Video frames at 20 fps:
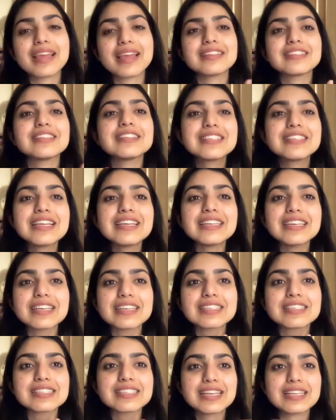this is like an
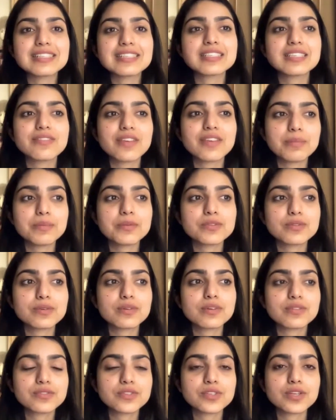extensive
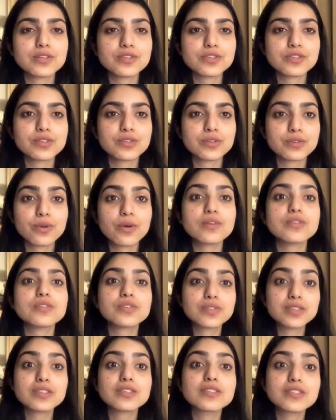episode of Chalchitra Talks
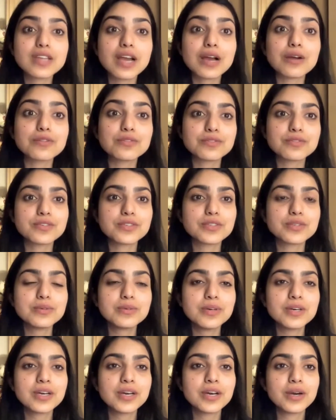written down for
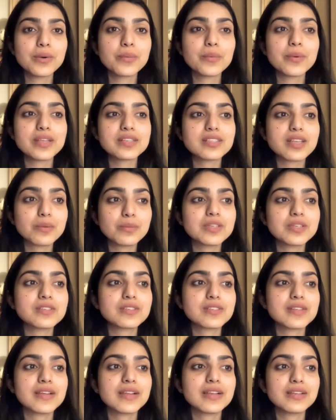you, where someone
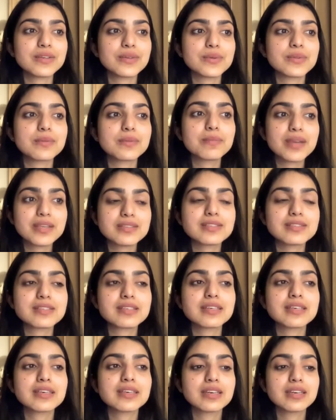is telling you the
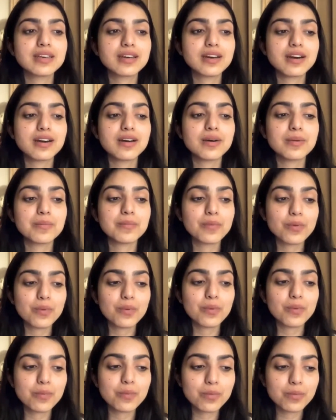best, um,
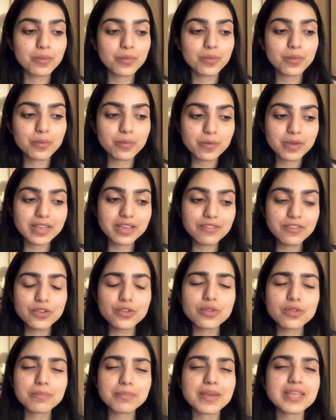giving
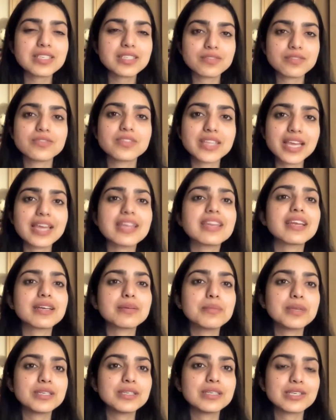you the best of their
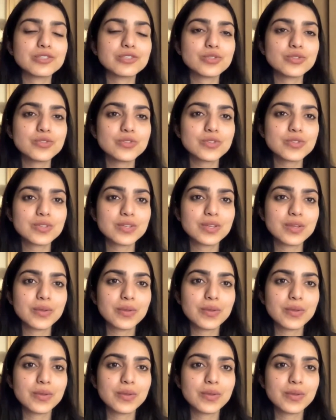recommendations